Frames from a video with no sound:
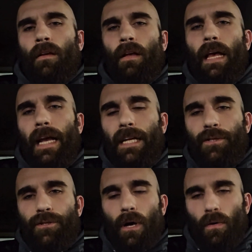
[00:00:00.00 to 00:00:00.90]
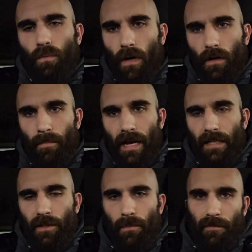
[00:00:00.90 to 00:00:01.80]
Hey, it's Joe, and welcome back
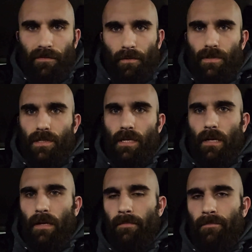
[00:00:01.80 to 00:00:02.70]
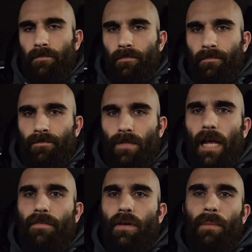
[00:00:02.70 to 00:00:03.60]
to Humanfluence.
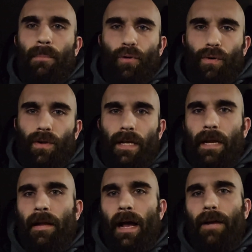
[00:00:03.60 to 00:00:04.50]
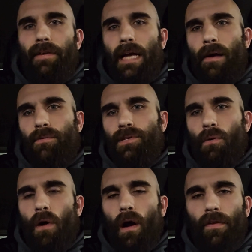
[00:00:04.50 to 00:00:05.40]
Life can be brutal. It can knock you down
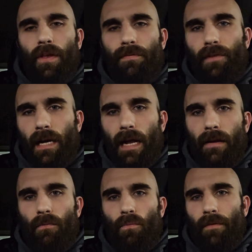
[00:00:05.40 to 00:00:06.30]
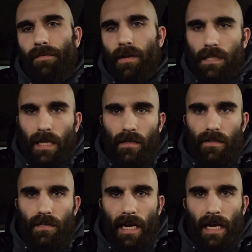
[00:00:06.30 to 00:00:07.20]
so hard that you forget what it feels like to
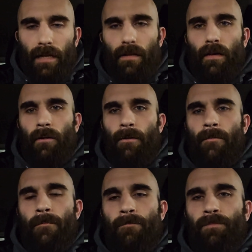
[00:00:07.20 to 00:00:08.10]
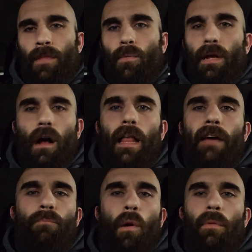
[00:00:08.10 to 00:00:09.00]
stand. We all have
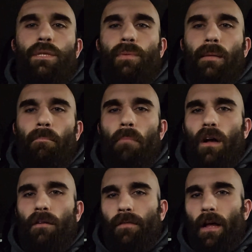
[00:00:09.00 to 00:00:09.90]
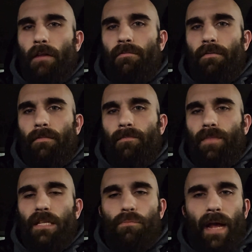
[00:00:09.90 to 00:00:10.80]
moments when the muck of life,
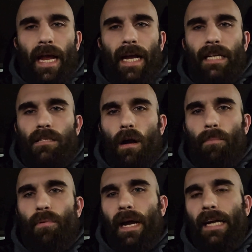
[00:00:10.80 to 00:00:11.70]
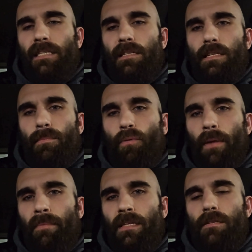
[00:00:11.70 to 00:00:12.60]
its pain, its heartbreak, its
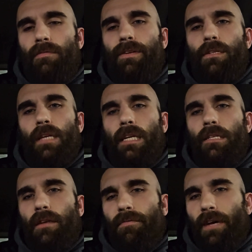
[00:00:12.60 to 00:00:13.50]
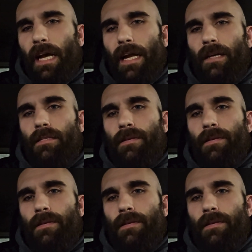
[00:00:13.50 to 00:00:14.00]
disappointments, feels like it's suffocating us.